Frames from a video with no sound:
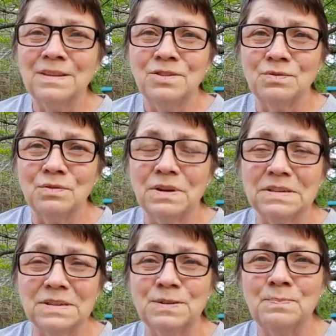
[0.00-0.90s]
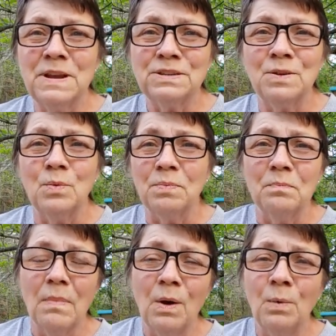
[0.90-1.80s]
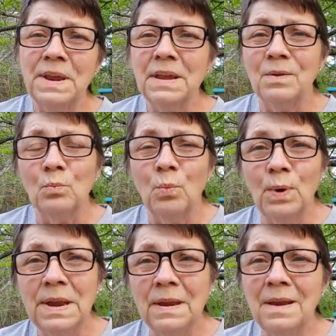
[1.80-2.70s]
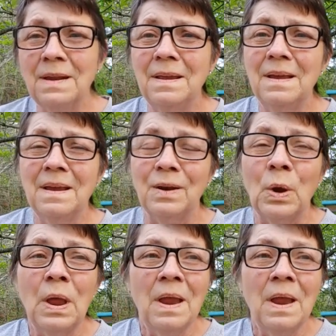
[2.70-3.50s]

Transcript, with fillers: It sure is, especially with mowing and weed eating and,